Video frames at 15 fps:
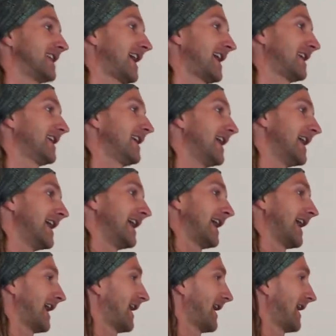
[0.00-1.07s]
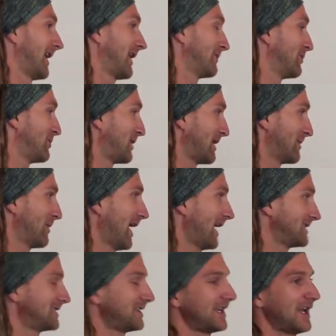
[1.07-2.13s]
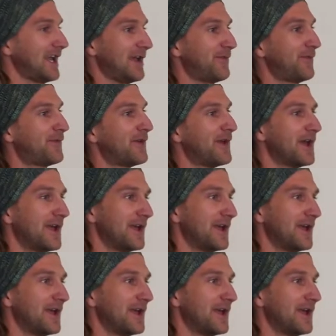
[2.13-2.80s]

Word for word: And uh, it would be amazing if